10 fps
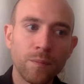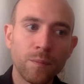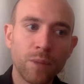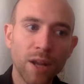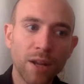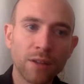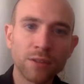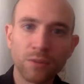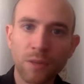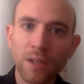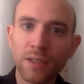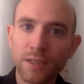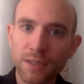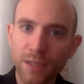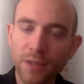But I also wanted
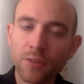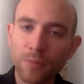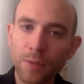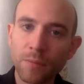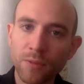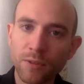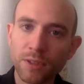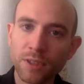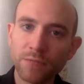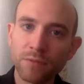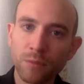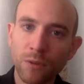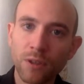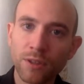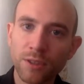to see other people receive
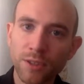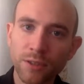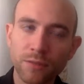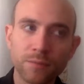rewards too.